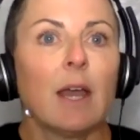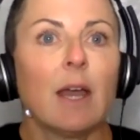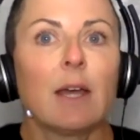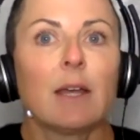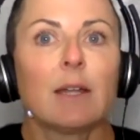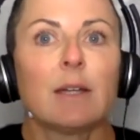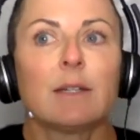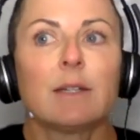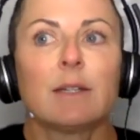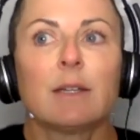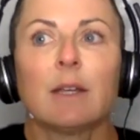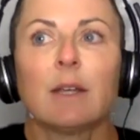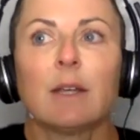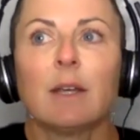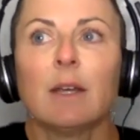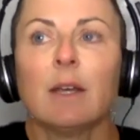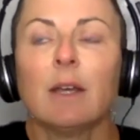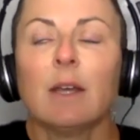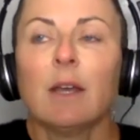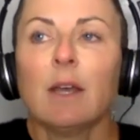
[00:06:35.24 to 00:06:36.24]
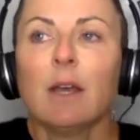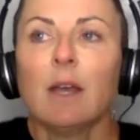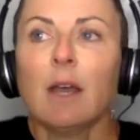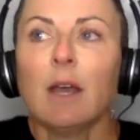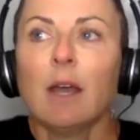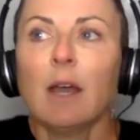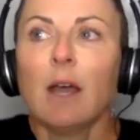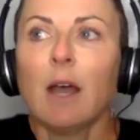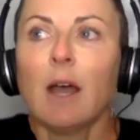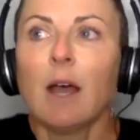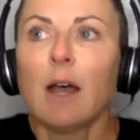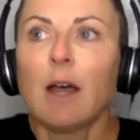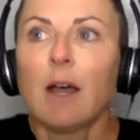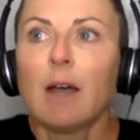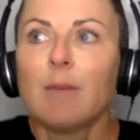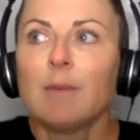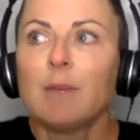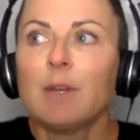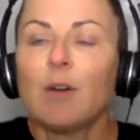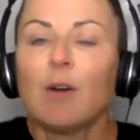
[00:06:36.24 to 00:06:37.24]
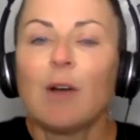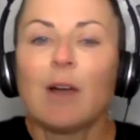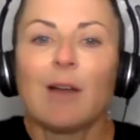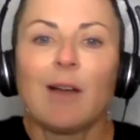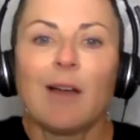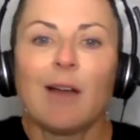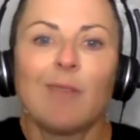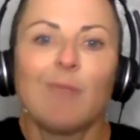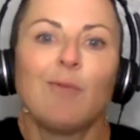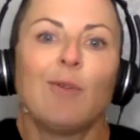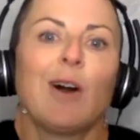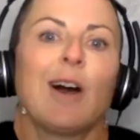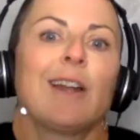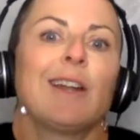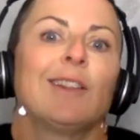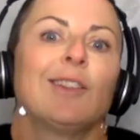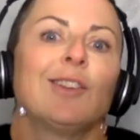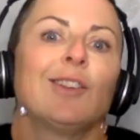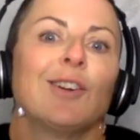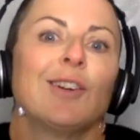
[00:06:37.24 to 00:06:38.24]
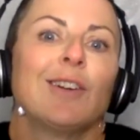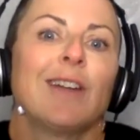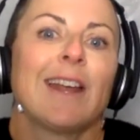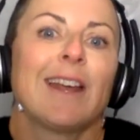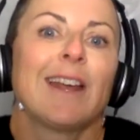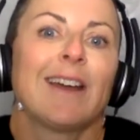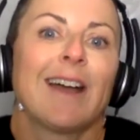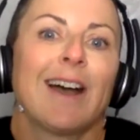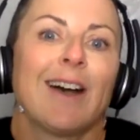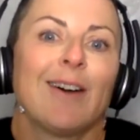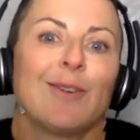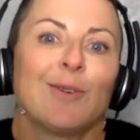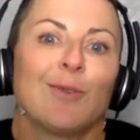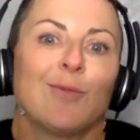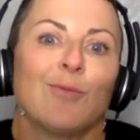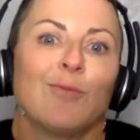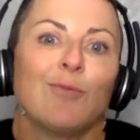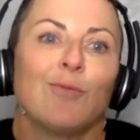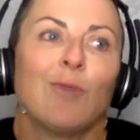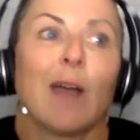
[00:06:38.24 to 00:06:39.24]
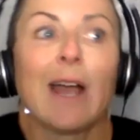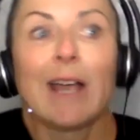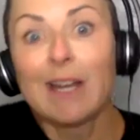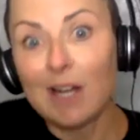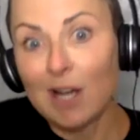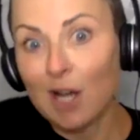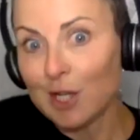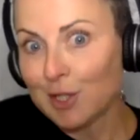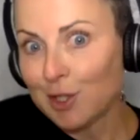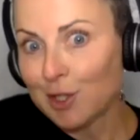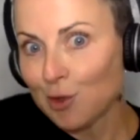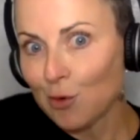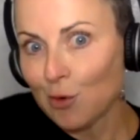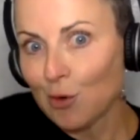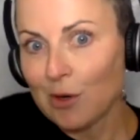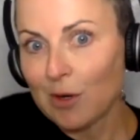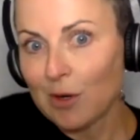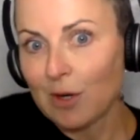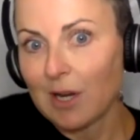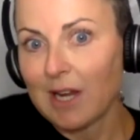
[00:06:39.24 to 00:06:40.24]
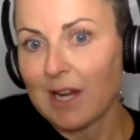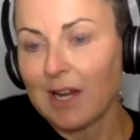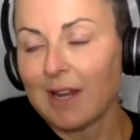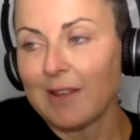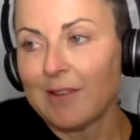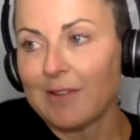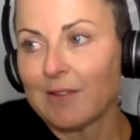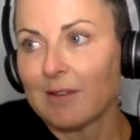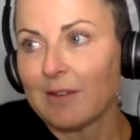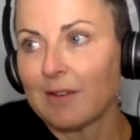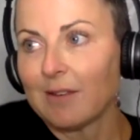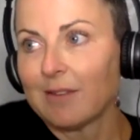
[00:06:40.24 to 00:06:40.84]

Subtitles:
And, I want to learn how to write a story